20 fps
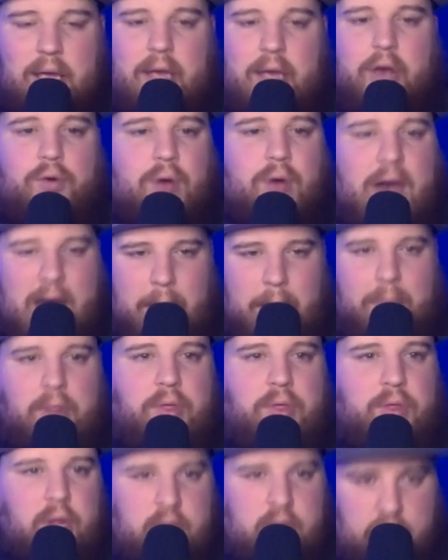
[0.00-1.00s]
grab
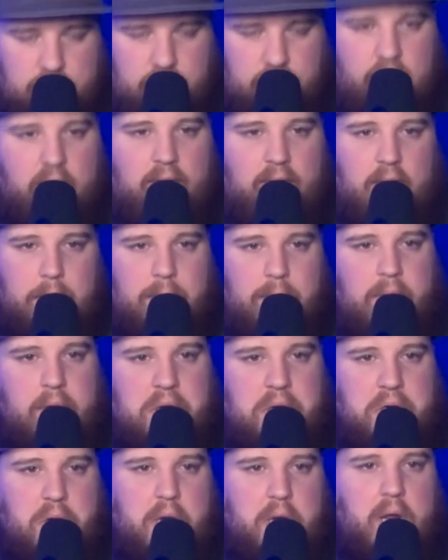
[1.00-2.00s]
the defensive end
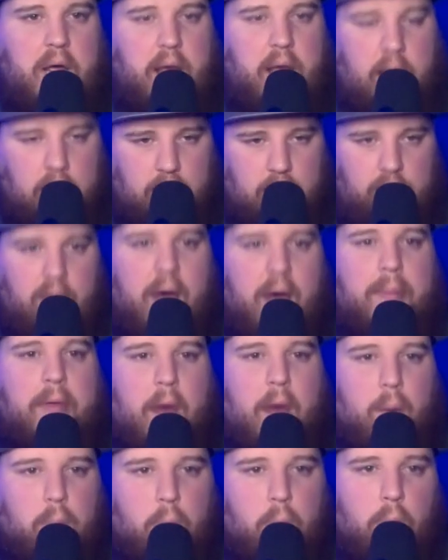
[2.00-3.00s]
position and grab
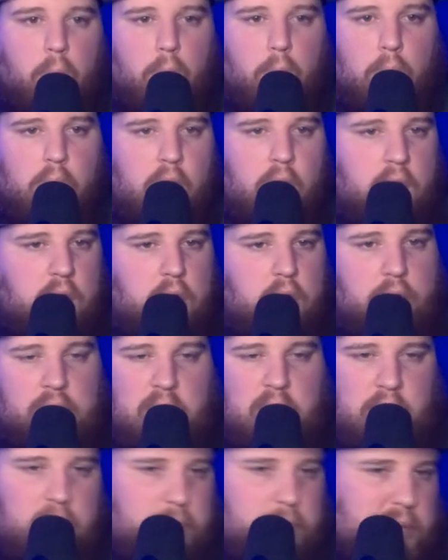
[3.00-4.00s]
that role. You
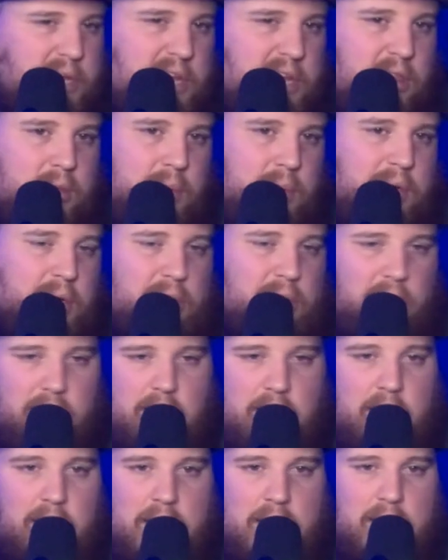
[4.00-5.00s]
know, he's 3 years
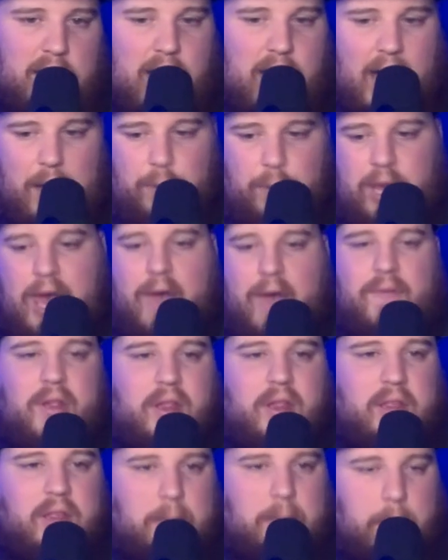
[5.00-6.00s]
in. We
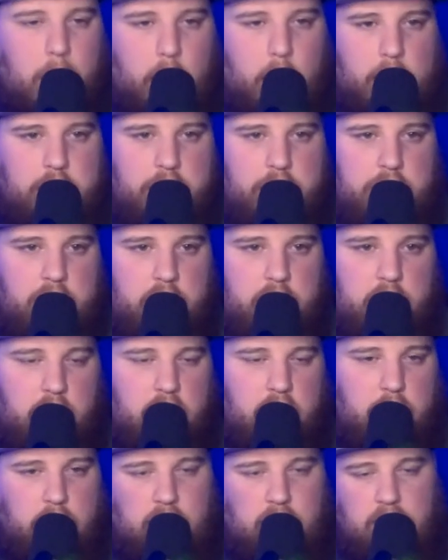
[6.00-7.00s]
haven't seen much.
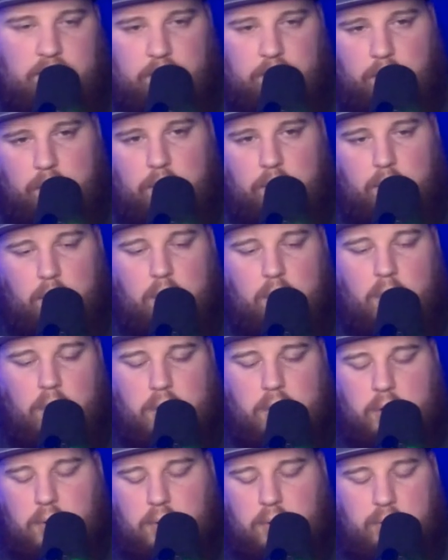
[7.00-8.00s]
He was in for,
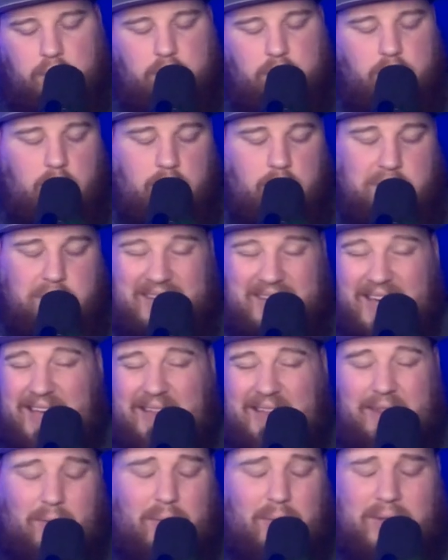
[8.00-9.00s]
you know, the
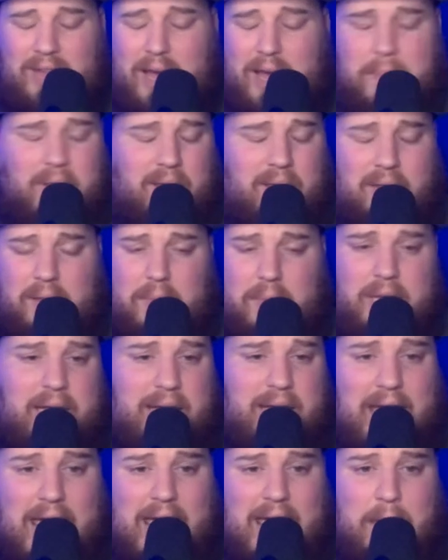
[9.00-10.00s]
only time I seen him in the
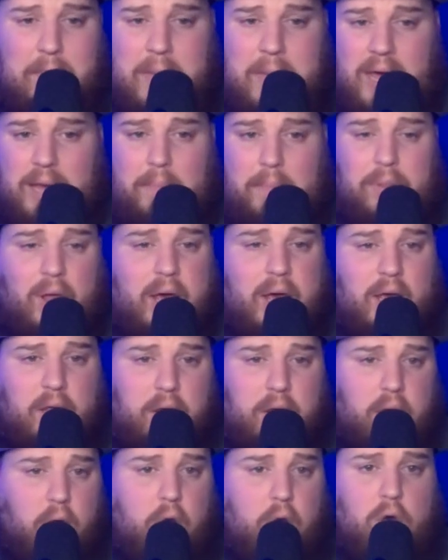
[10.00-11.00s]
game making
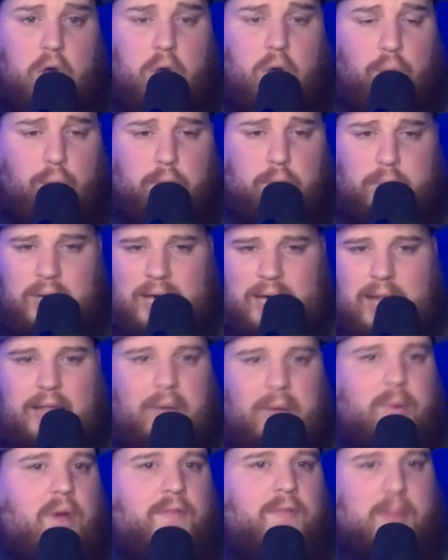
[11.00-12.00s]
plays was when he got
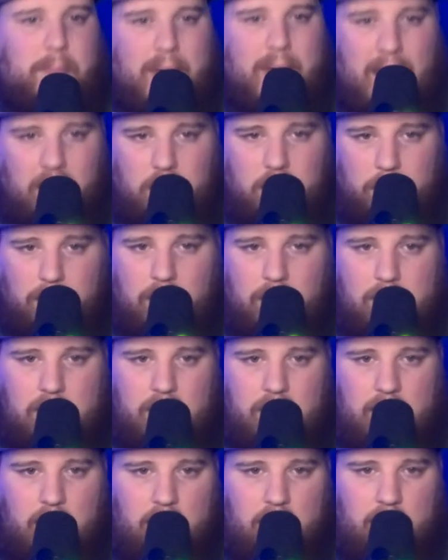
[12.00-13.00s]
that rough in the passer
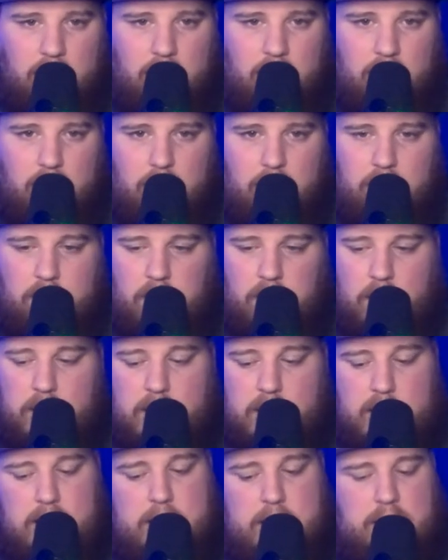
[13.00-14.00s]
penalty yesterday.
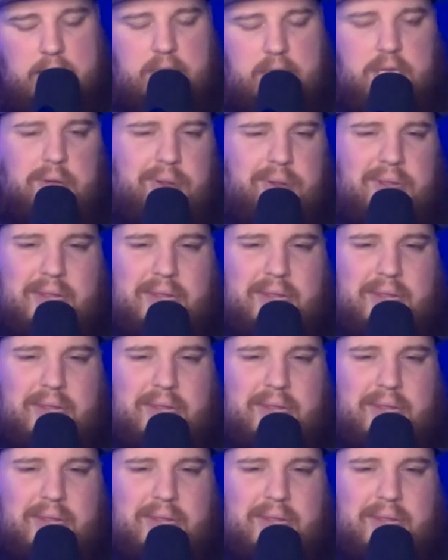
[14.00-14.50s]
So